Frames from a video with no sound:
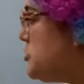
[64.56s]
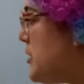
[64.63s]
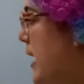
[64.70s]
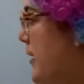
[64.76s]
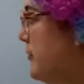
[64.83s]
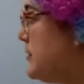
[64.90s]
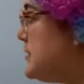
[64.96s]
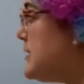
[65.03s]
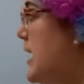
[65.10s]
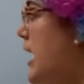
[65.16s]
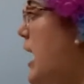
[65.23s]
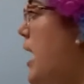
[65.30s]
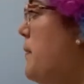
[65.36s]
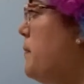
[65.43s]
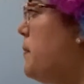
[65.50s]
travels
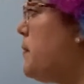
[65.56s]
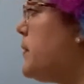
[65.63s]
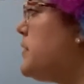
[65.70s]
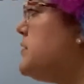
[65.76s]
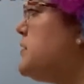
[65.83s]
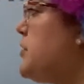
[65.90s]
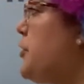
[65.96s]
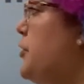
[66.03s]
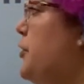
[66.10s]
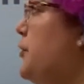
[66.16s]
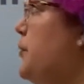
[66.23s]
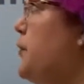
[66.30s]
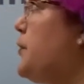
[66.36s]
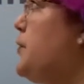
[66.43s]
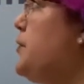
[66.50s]
upwards
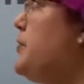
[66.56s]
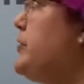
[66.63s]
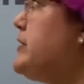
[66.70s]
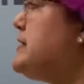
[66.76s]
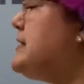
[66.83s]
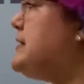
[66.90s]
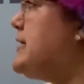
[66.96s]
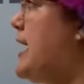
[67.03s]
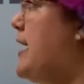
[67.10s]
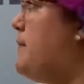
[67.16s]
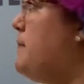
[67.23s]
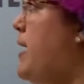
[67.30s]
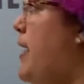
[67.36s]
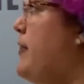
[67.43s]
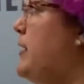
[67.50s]
through the
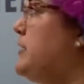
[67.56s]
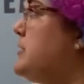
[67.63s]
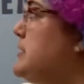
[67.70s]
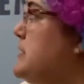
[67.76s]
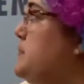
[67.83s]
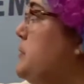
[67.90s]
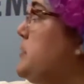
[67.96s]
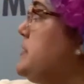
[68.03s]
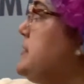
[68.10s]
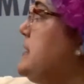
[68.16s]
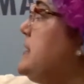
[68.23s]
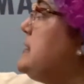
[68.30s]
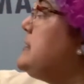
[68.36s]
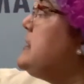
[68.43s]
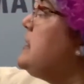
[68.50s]
stem and then
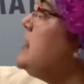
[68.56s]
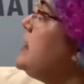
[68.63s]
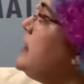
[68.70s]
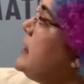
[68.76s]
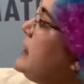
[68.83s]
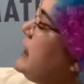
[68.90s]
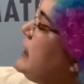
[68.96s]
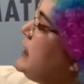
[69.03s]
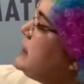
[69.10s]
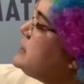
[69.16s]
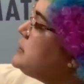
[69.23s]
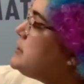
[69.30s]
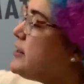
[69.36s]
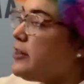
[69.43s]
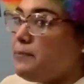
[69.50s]
disperses
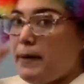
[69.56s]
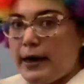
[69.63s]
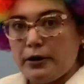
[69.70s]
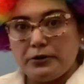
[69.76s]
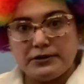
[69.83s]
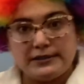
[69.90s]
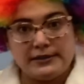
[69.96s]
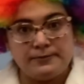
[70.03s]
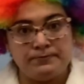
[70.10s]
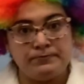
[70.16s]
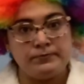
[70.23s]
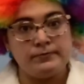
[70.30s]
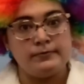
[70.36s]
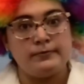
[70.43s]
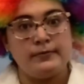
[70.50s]
into the petals
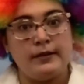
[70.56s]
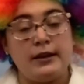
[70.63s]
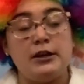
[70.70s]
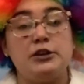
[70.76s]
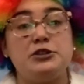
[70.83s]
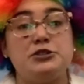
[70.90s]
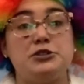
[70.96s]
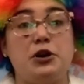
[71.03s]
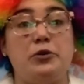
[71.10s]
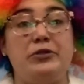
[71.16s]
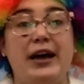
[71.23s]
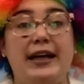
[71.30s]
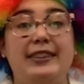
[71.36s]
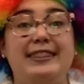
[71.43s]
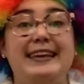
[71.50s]
so
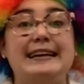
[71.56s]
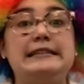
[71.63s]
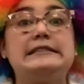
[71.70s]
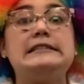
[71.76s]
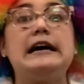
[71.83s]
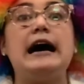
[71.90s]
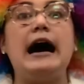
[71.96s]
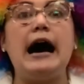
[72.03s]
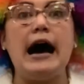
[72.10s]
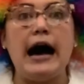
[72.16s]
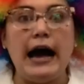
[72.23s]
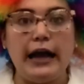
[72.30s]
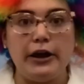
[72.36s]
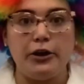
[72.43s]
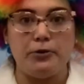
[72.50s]
that the
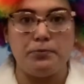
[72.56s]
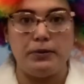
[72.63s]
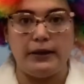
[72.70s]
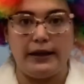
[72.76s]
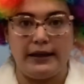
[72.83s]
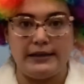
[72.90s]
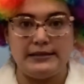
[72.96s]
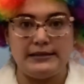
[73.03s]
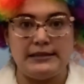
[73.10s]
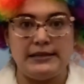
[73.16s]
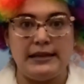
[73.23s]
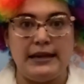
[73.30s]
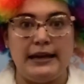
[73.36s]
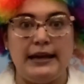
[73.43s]
entire plant